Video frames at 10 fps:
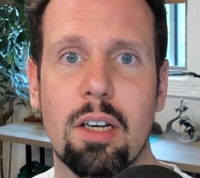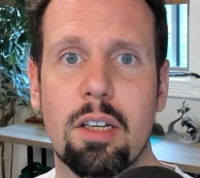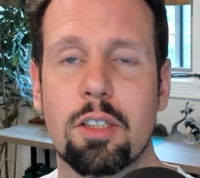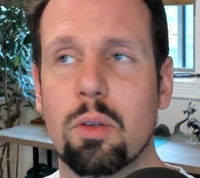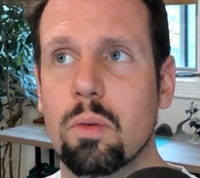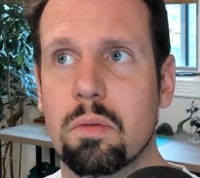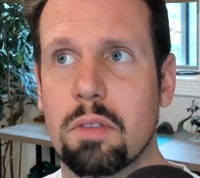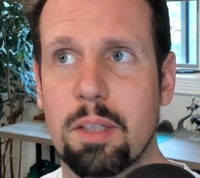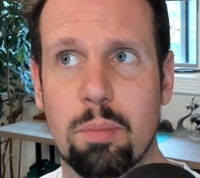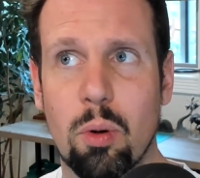So
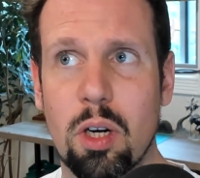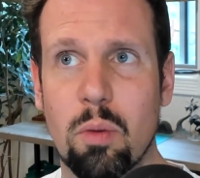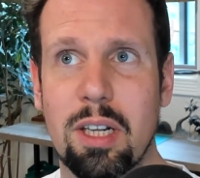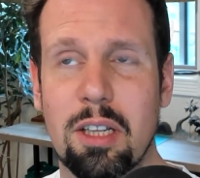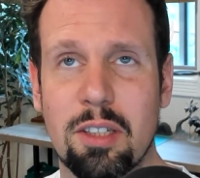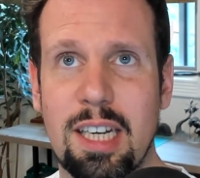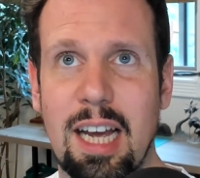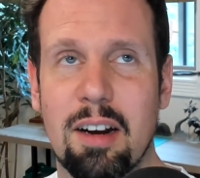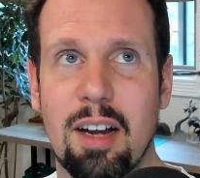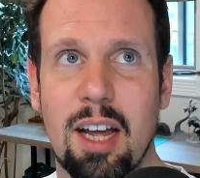it's important when looking
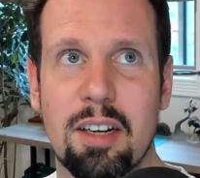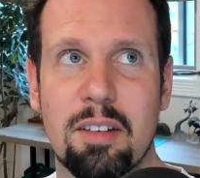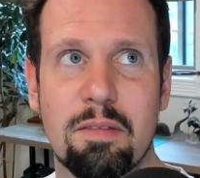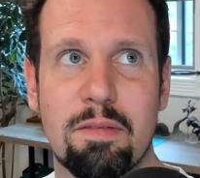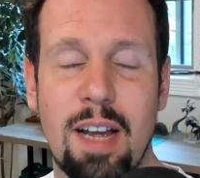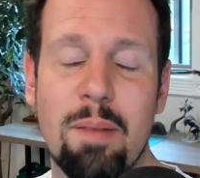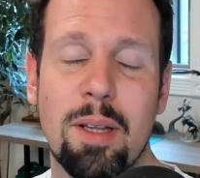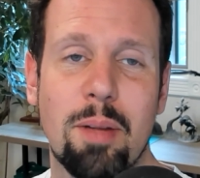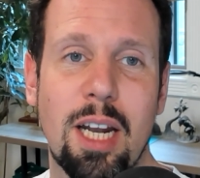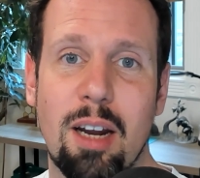at a
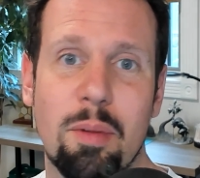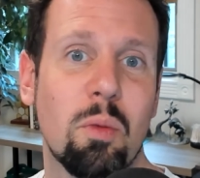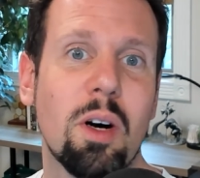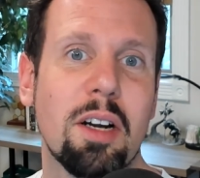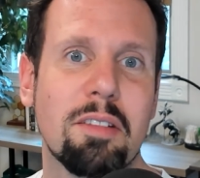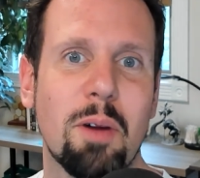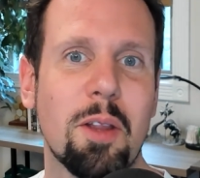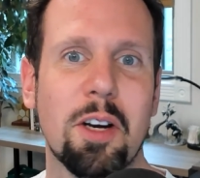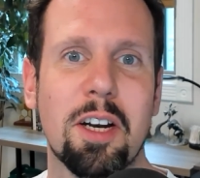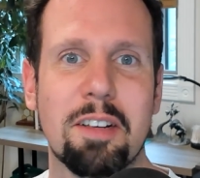family planning. I mean, one,
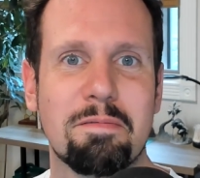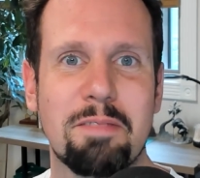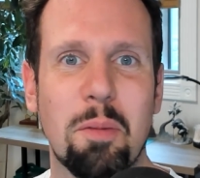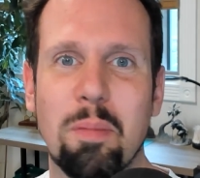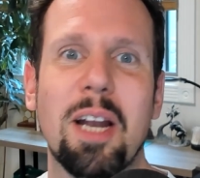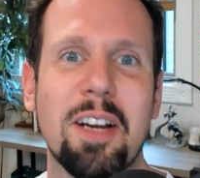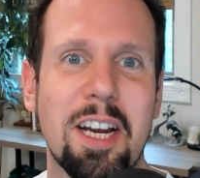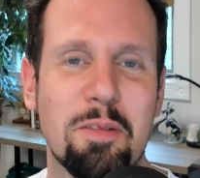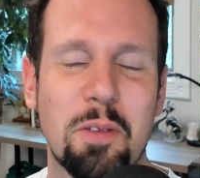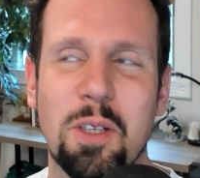whether you're going to plan on
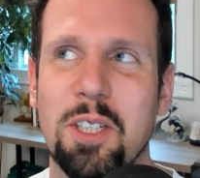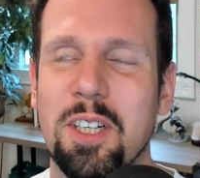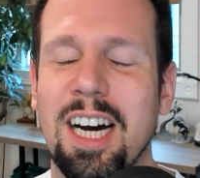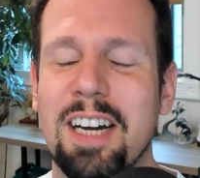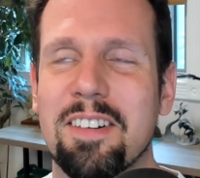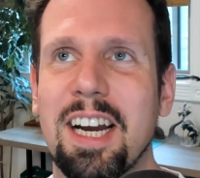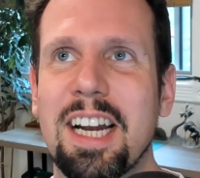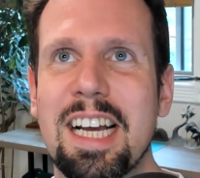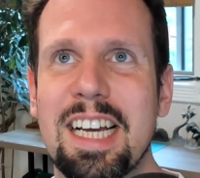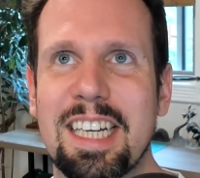getting divorced or not,
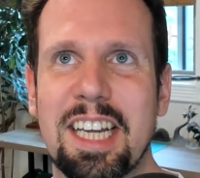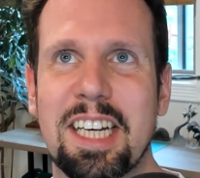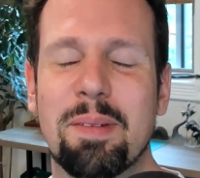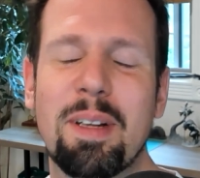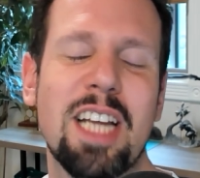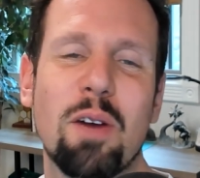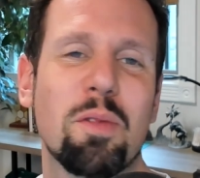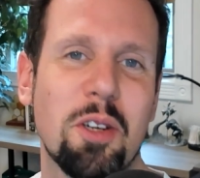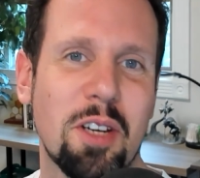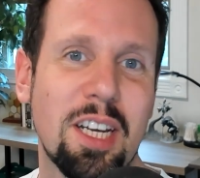right? Is like spend time
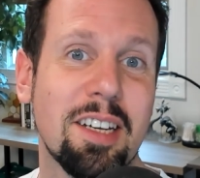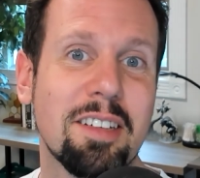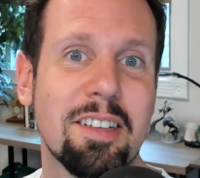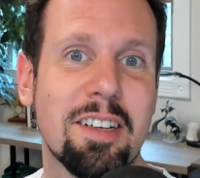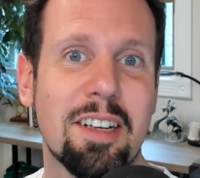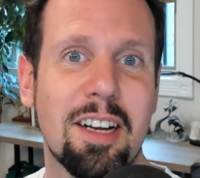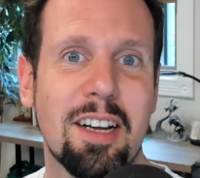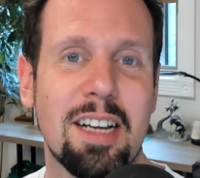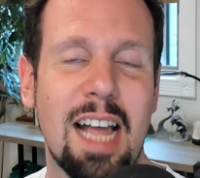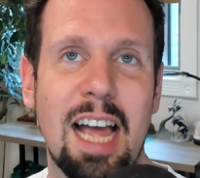with your kid
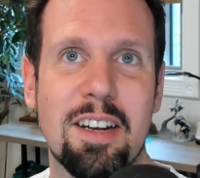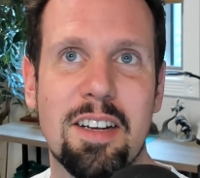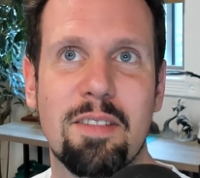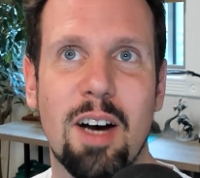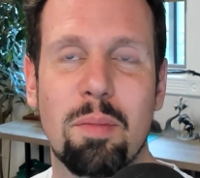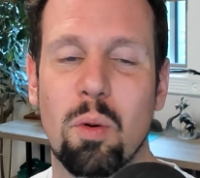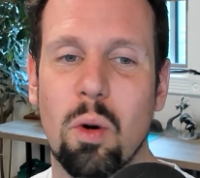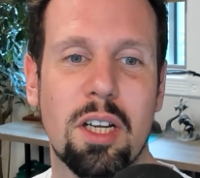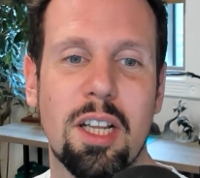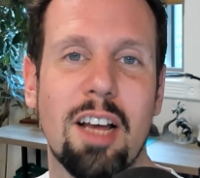and develop a
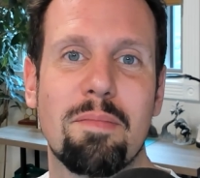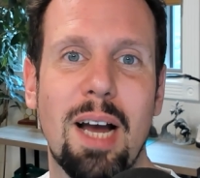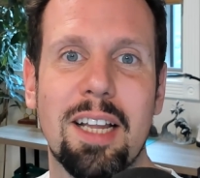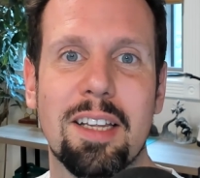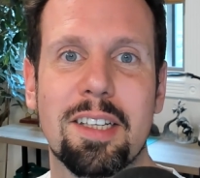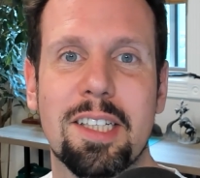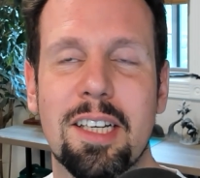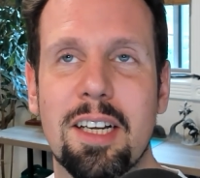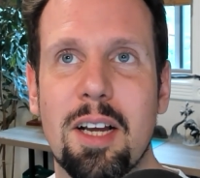work-life balance.